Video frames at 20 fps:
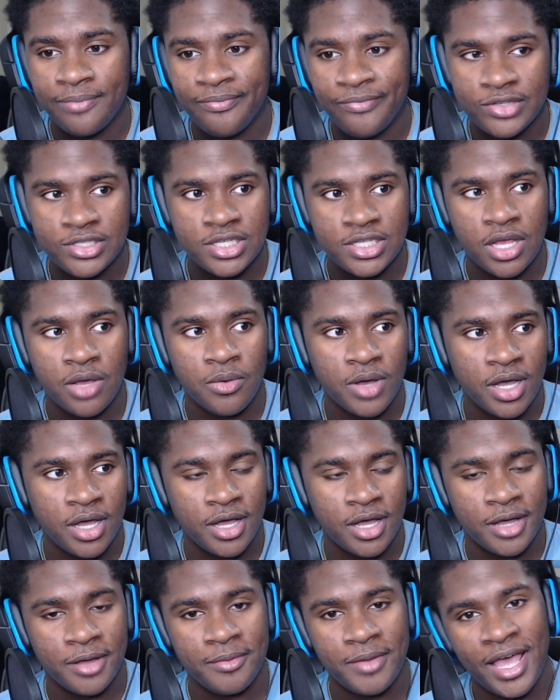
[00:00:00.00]

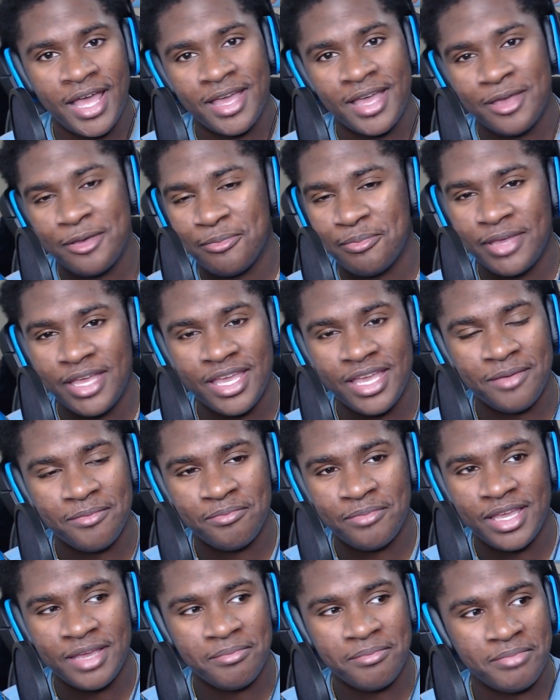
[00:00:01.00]
So, hey,
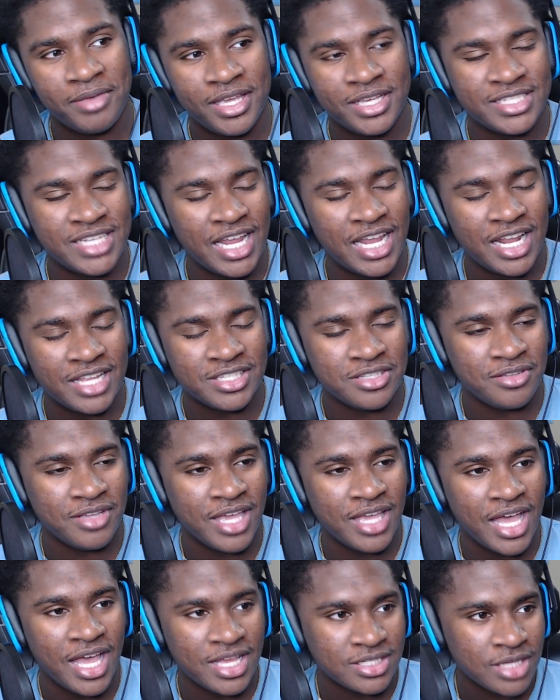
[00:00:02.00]
big shout out to you
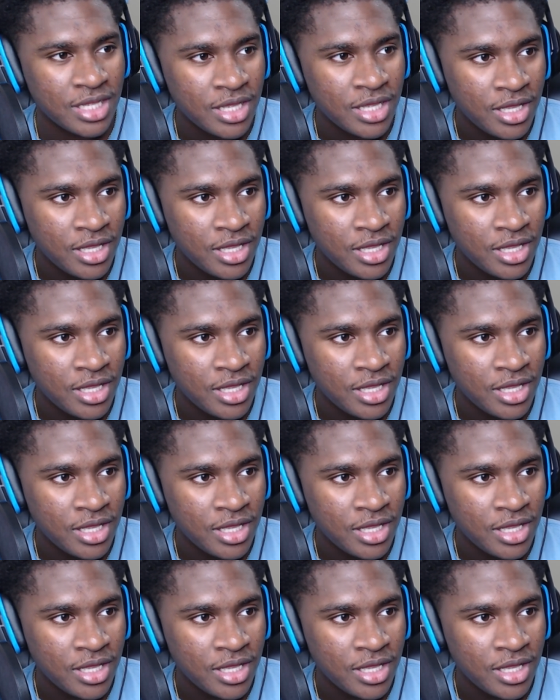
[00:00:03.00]
guys.